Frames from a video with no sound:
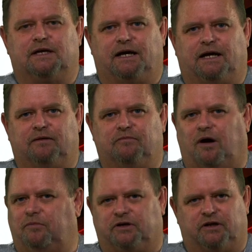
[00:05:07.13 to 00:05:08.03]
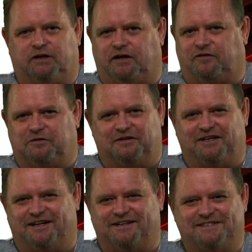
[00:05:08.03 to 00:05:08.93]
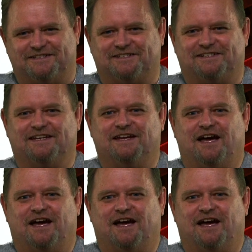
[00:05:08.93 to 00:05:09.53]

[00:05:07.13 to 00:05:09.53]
I'm not going to go through all the answers.